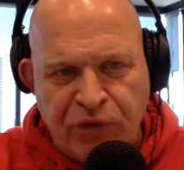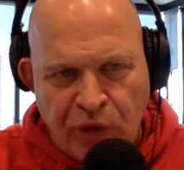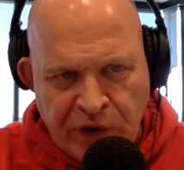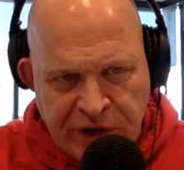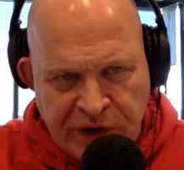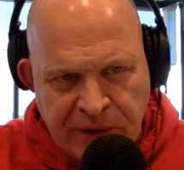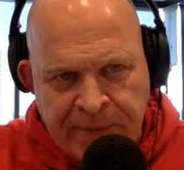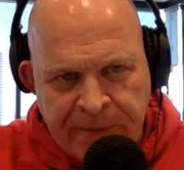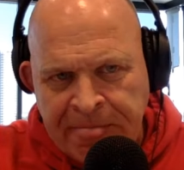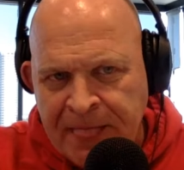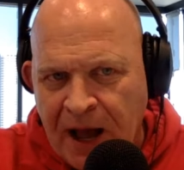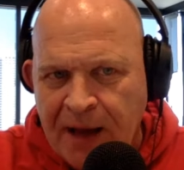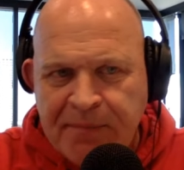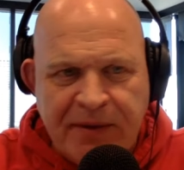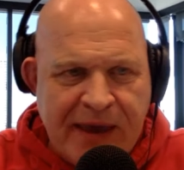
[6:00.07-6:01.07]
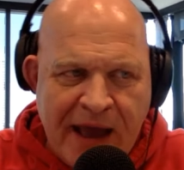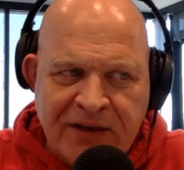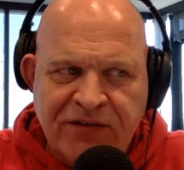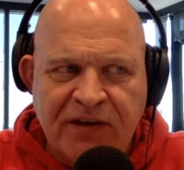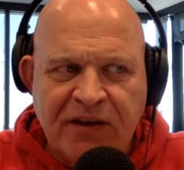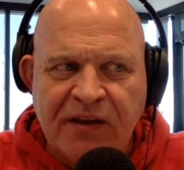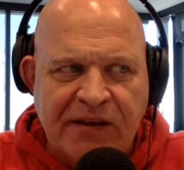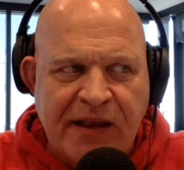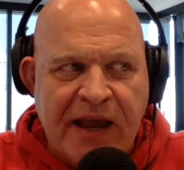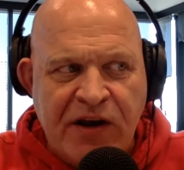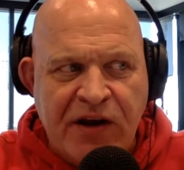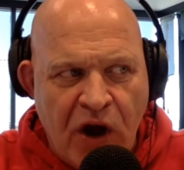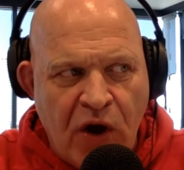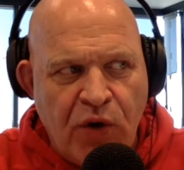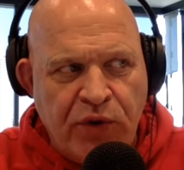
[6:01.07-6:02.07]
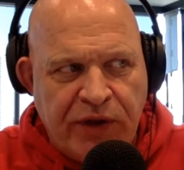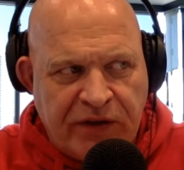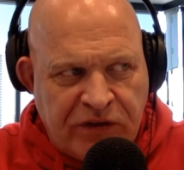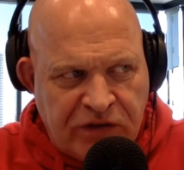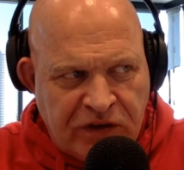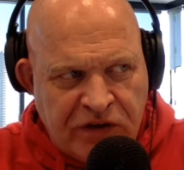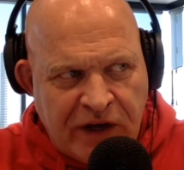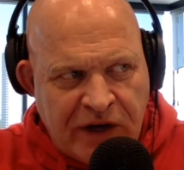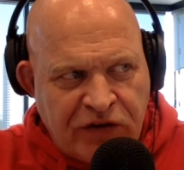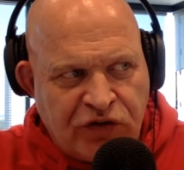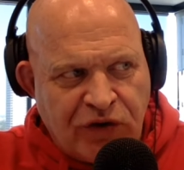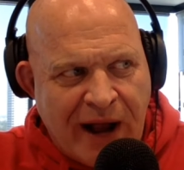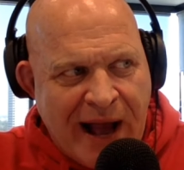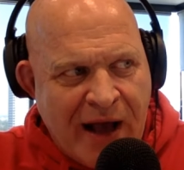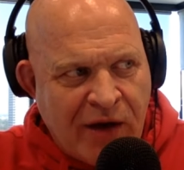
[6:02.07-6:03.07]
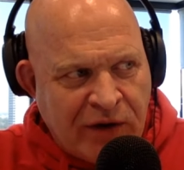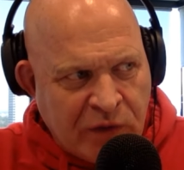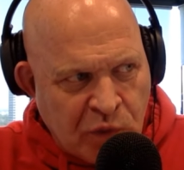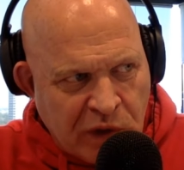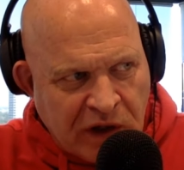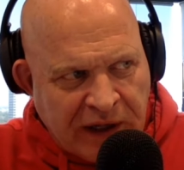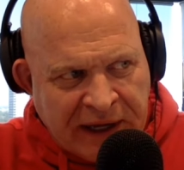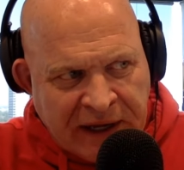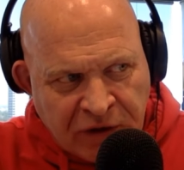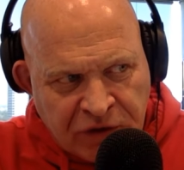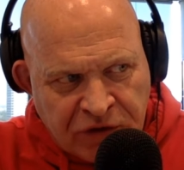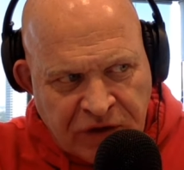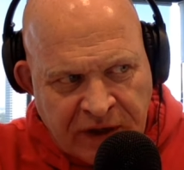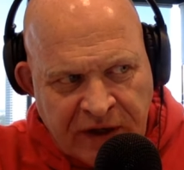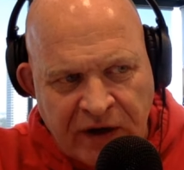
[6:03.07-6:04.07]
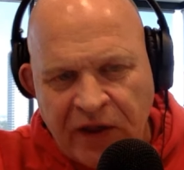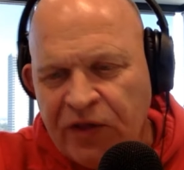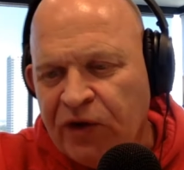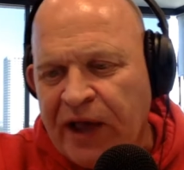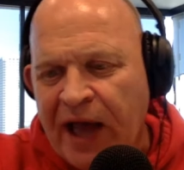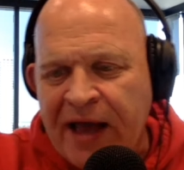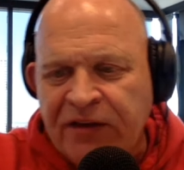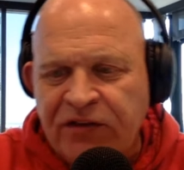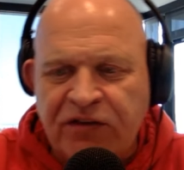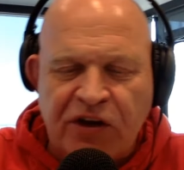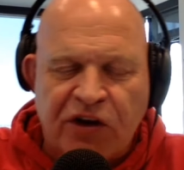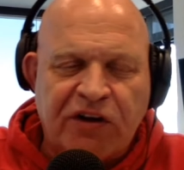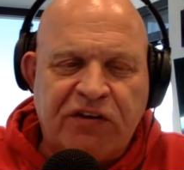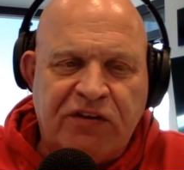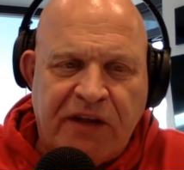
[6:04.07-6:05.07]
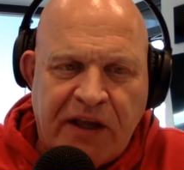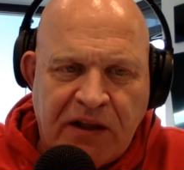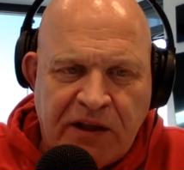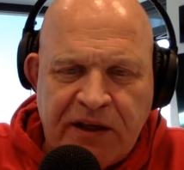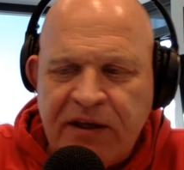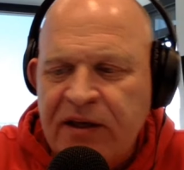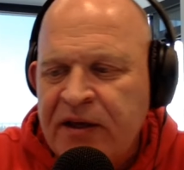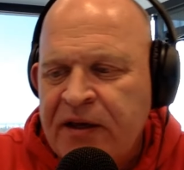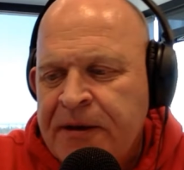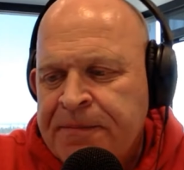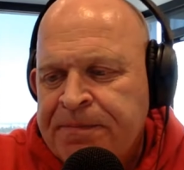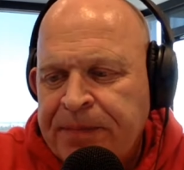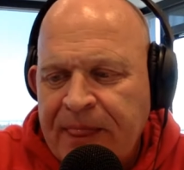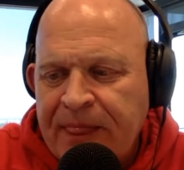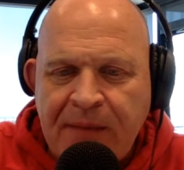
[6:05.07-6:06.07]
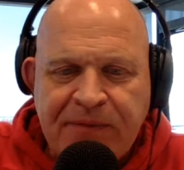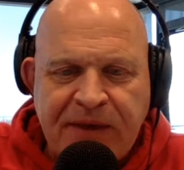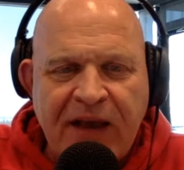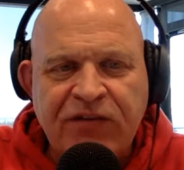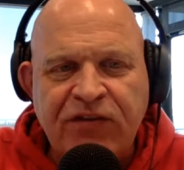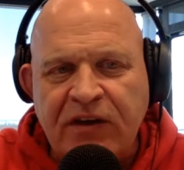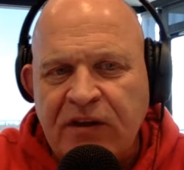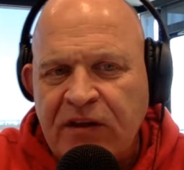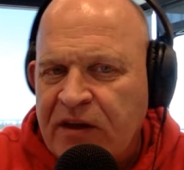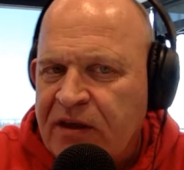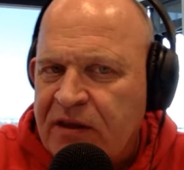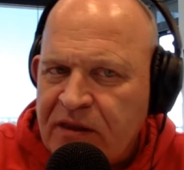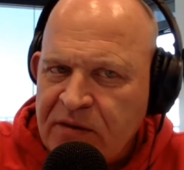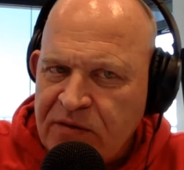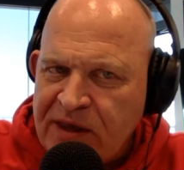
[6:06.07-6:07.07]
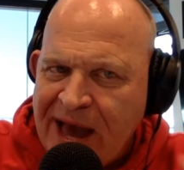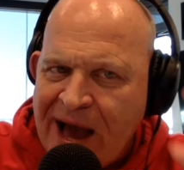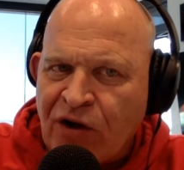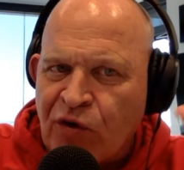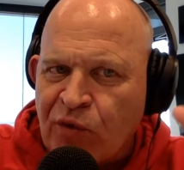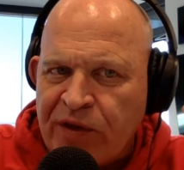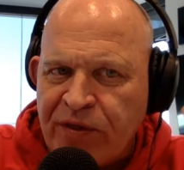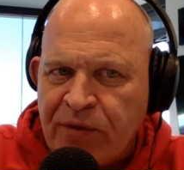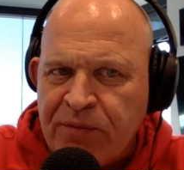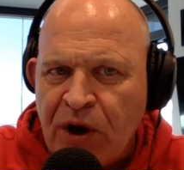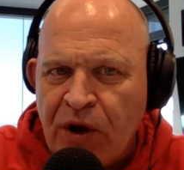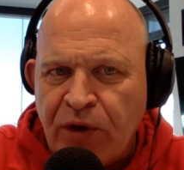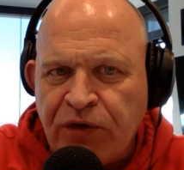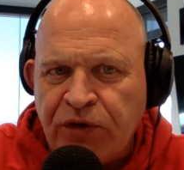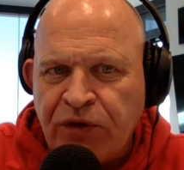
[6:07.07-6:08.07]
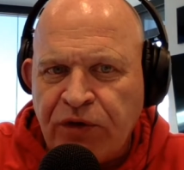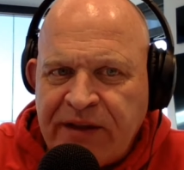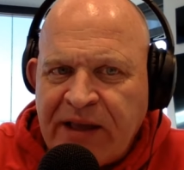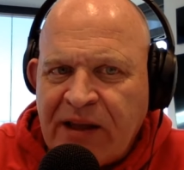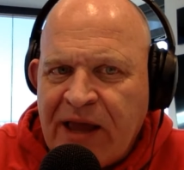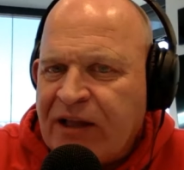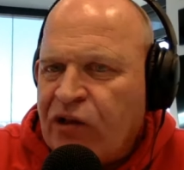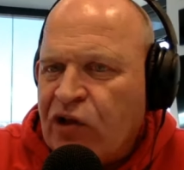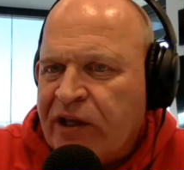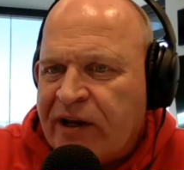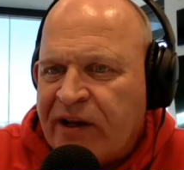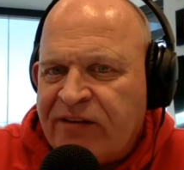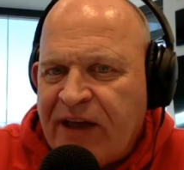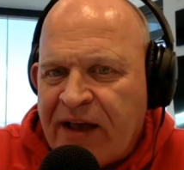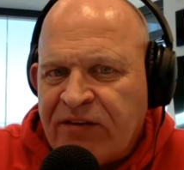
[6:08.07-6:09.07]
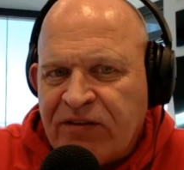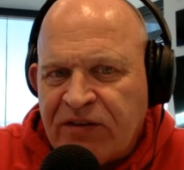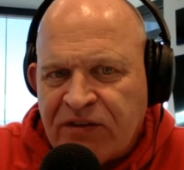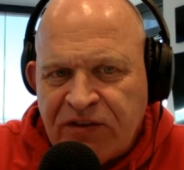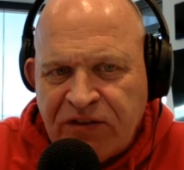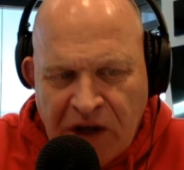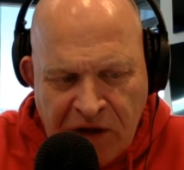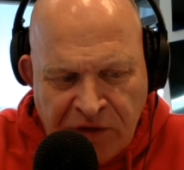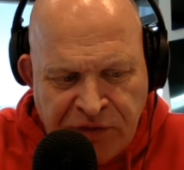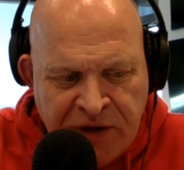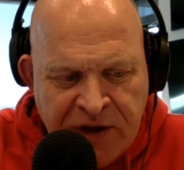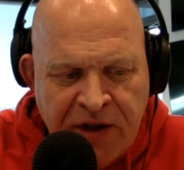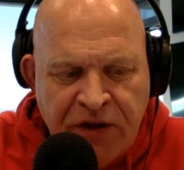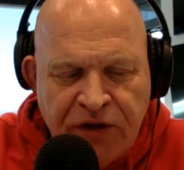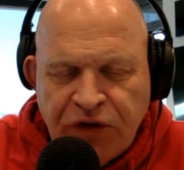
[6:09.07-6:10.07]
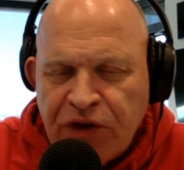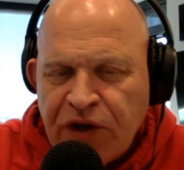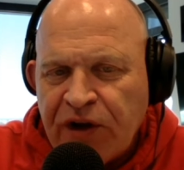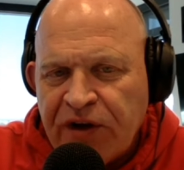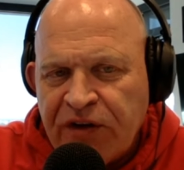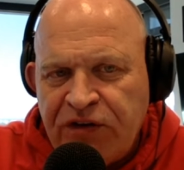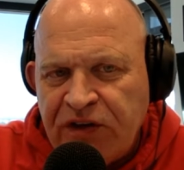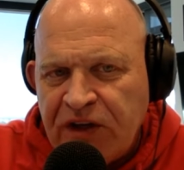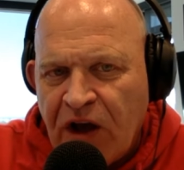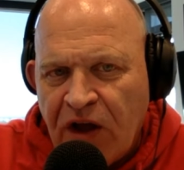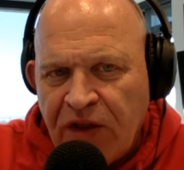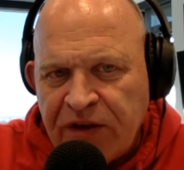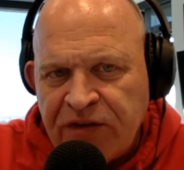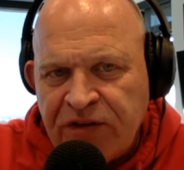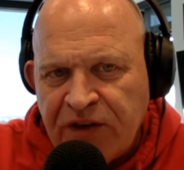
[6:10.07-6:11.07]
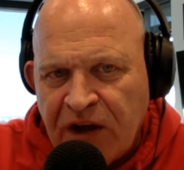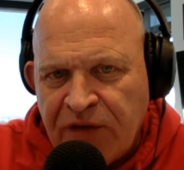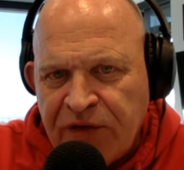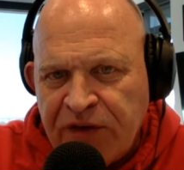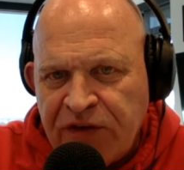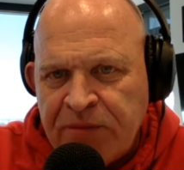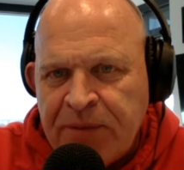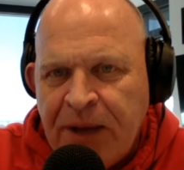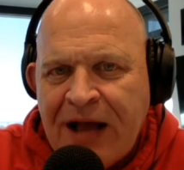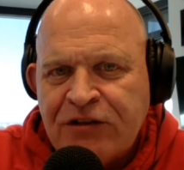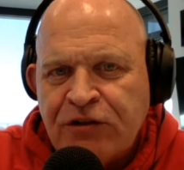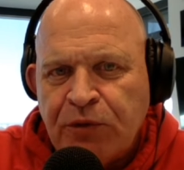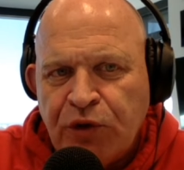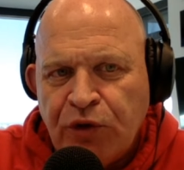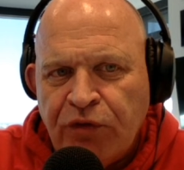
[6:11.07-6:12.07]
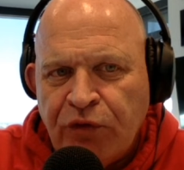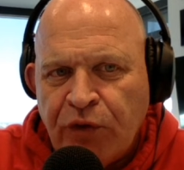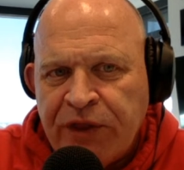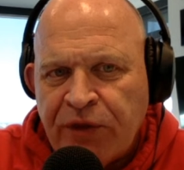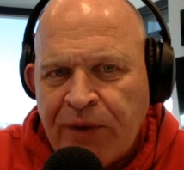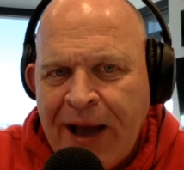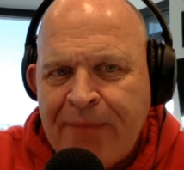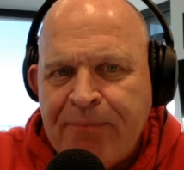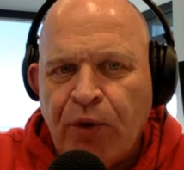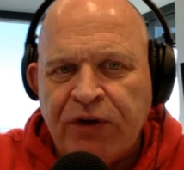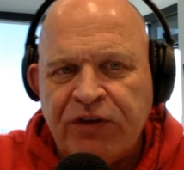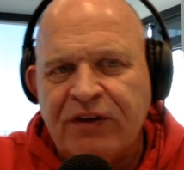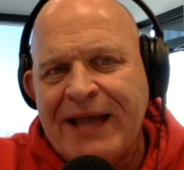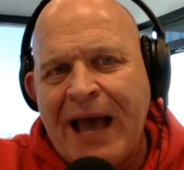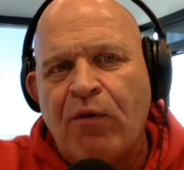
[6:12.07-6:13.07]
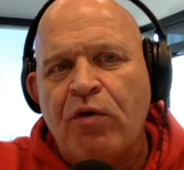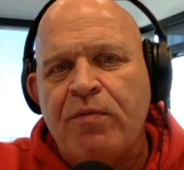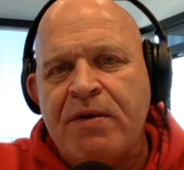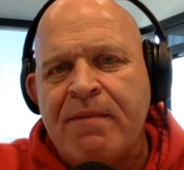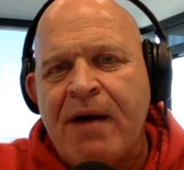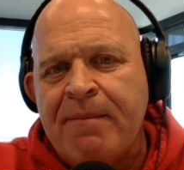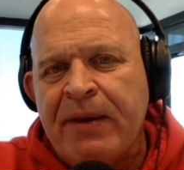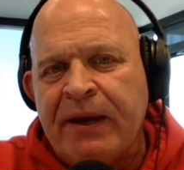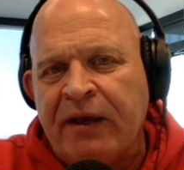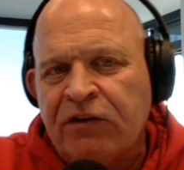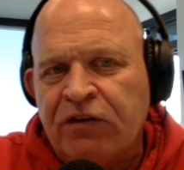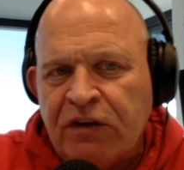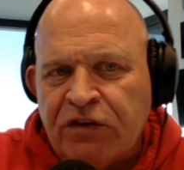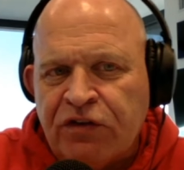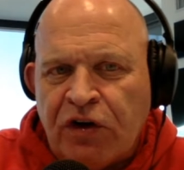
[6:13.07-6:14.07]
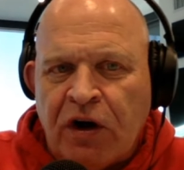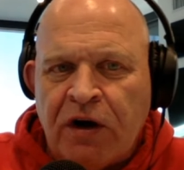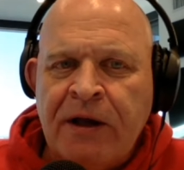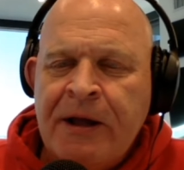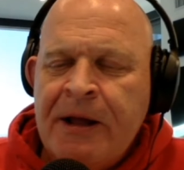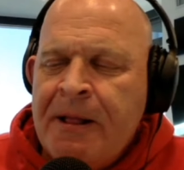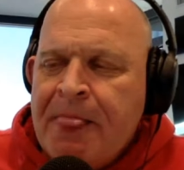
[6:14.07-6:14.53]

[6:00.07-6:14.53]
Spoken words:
for you. I'm guessing that they know that CJ Stroud and Will Anderson and other guys, Derek Stingley, I'm guessing the algorithm knows that they like looking at Texans stuff. So they're going to see all this stuff. It's impossible to avoid the rat poison. That would be my biggest concern.